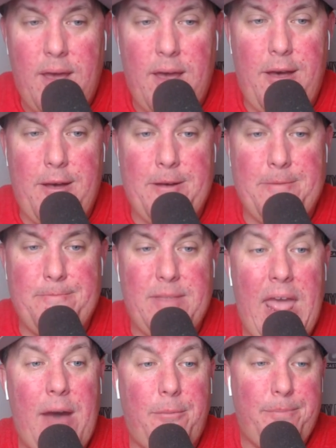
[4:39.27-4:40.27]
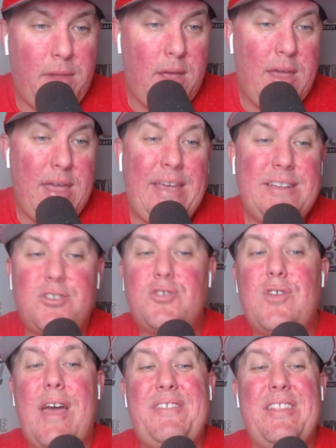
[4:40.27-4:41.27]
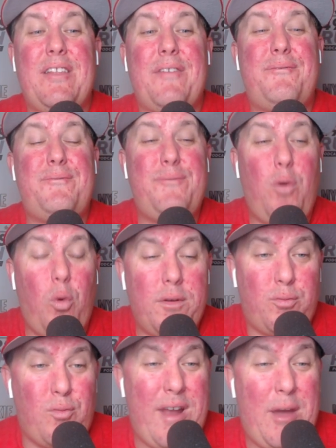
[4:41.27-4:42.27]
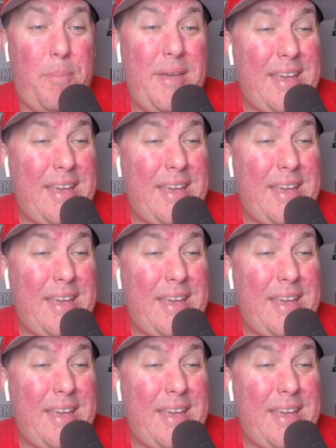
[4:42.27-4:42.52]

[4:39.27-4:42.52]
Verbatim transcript: Um, now, he gets drafted in the fourth round,